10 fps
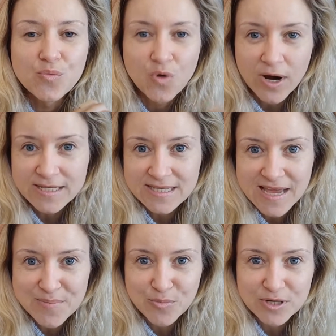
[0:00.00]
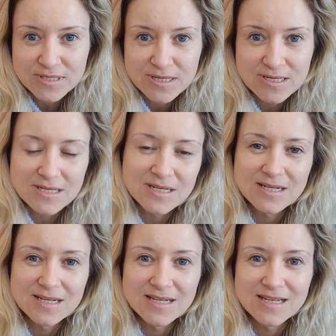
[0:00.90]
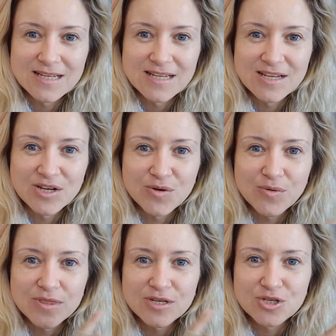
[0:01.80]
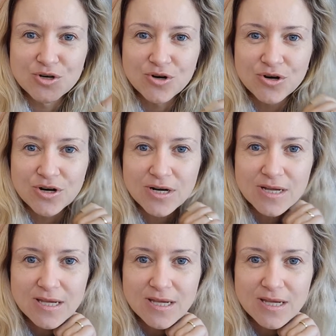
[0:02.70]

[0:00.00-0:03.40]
Why stay in prison when the door